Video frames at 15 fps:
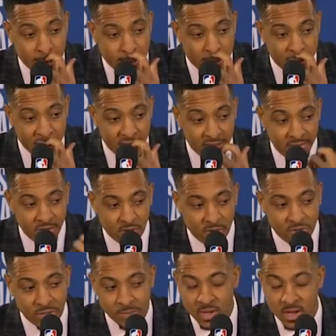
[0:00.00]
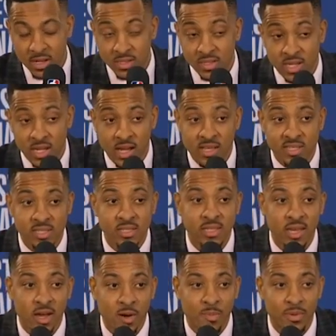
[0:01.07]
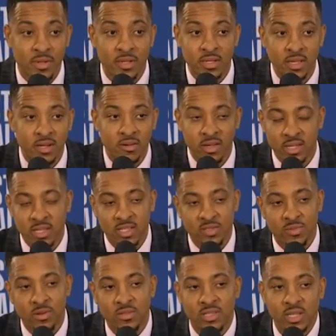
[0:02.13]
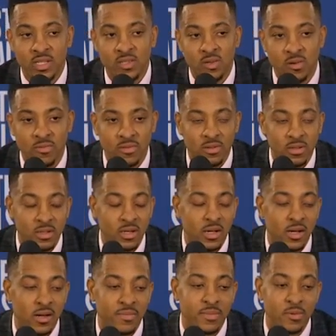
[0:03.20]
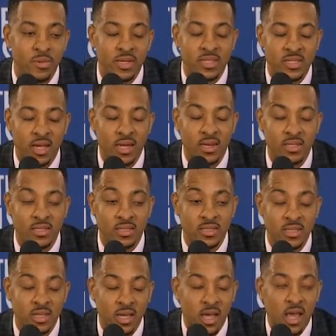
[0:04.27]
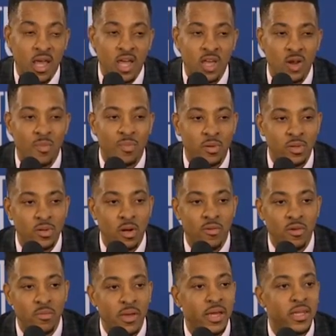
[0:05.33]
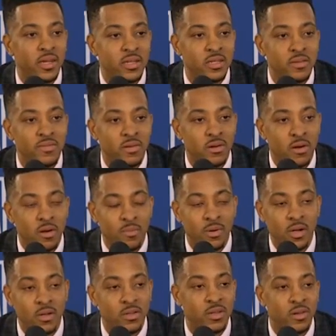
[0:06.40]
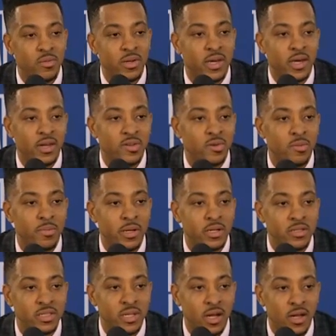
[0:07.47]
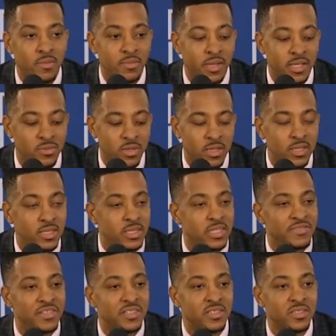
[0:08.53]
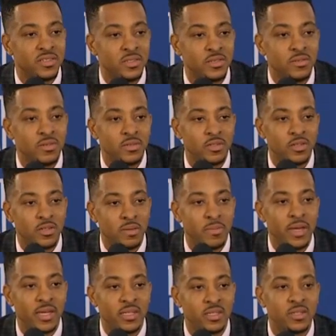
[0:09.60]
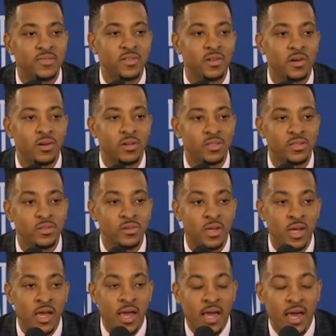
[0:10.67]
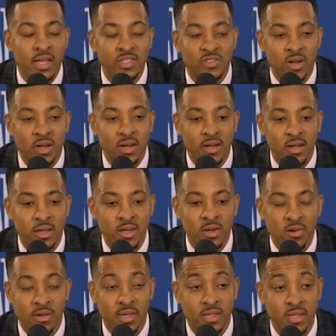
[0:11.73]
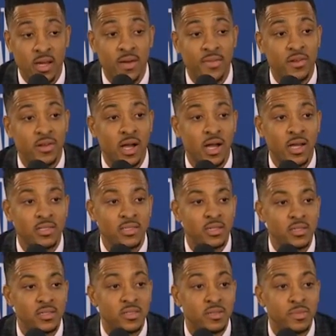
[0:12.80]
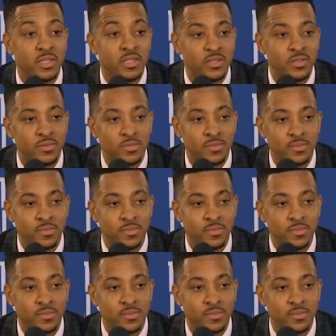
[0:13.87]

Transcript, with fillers: I think, you know, Draymond's constantly helping. You know, Iggy's rotating over. Um, the weak side is, you know, pulling over and making it difficult. But, you know, we got to do a better job. That's what elite defenses do. You know, they make it difficult on you and try to, you know, get the other guys to, to beat you.